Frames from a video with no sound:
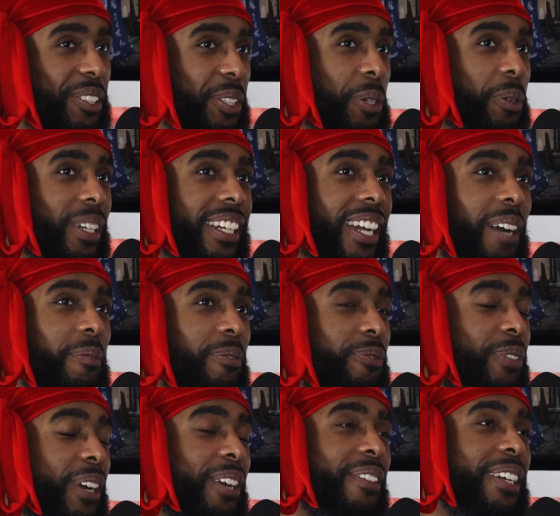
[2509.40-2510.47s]
do you know what? I'm
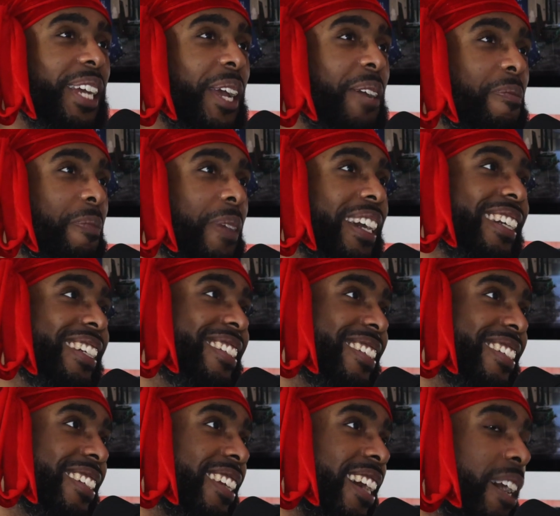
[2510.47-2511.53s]
very
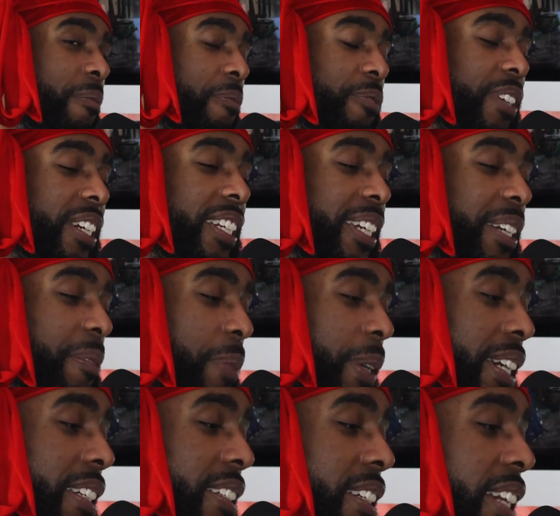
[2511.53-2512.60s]
impatient. I'm really
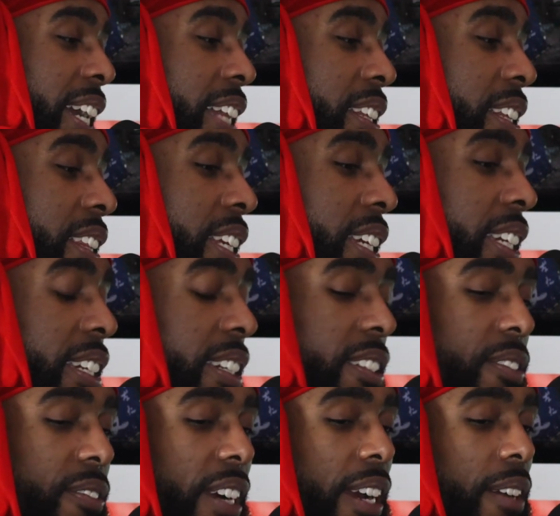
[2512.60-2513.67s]
impatient. And the thing
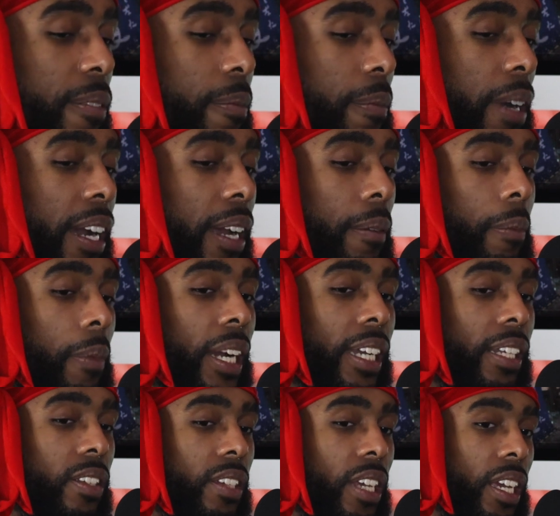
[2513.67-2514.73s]
is, right, my
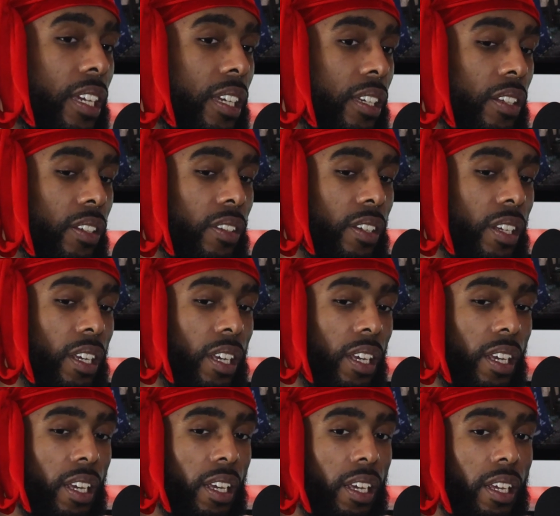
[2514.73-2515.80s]
mindset is,
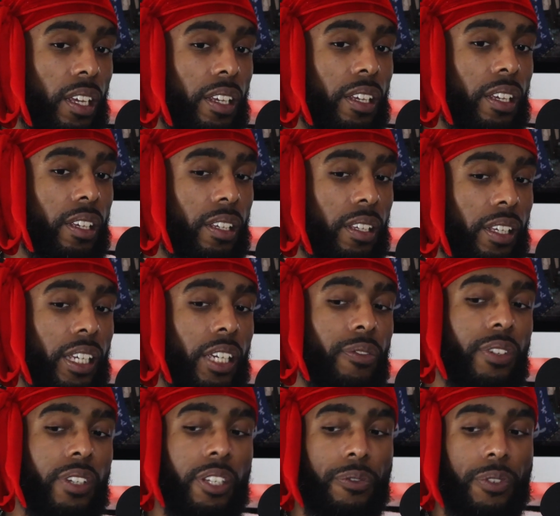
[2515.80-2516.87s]

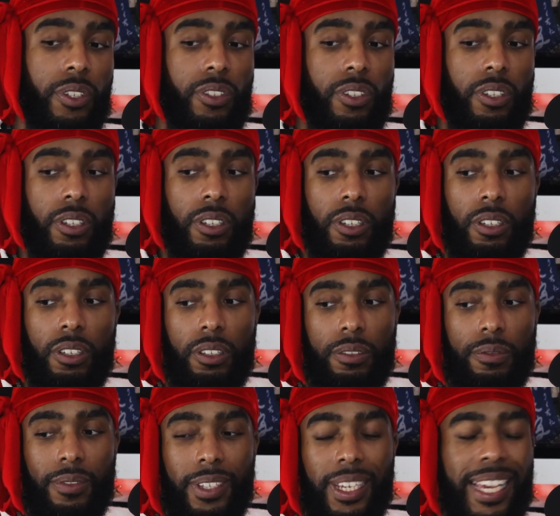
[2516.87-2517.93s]
even if
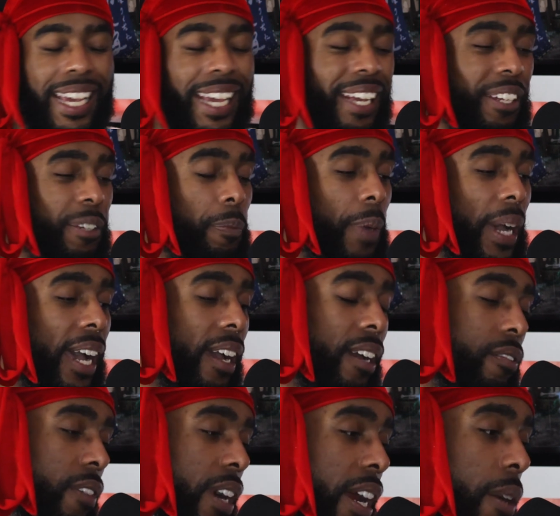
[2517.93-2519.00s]
it's
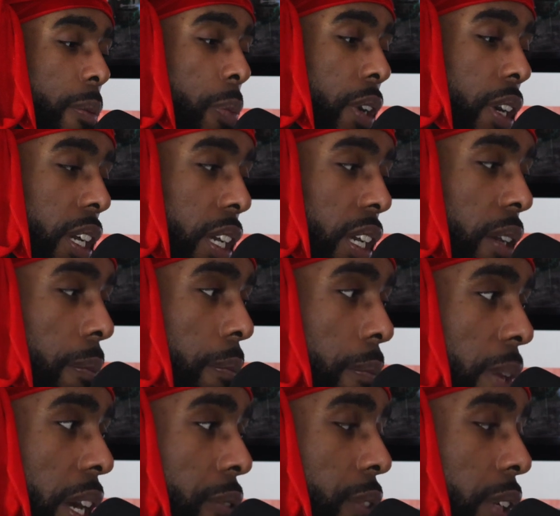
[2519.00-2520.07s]
bad, right? But
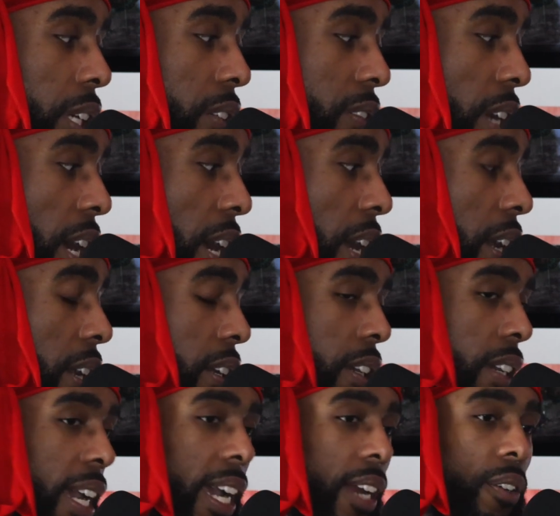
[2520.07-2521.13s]
my thing is, I
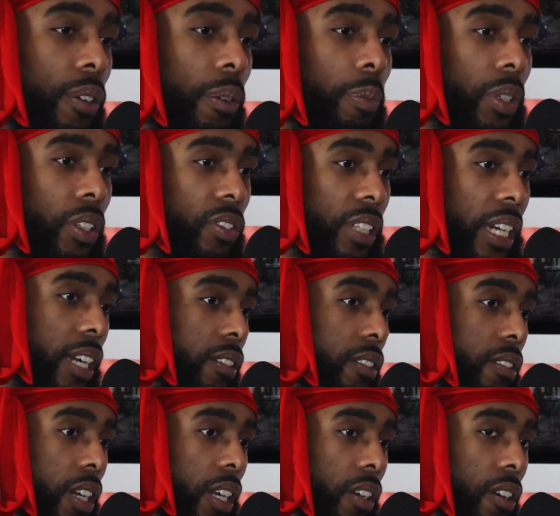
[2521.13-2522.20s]
cannot be
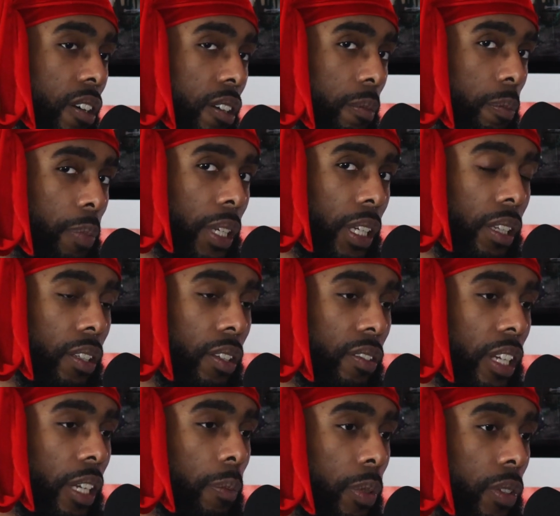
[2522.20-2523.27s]
stagnant. I can't be in the
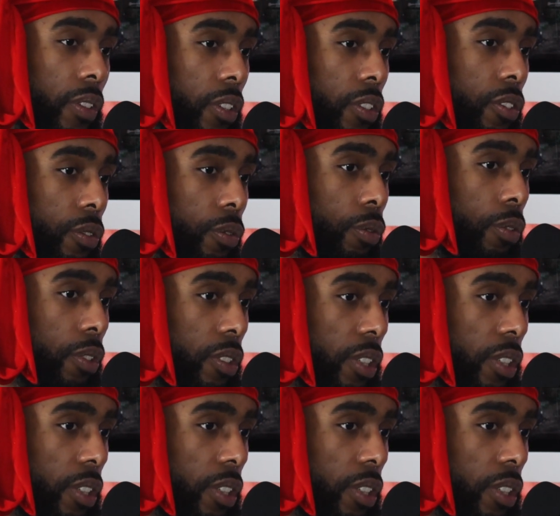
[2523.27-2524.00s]
same position all the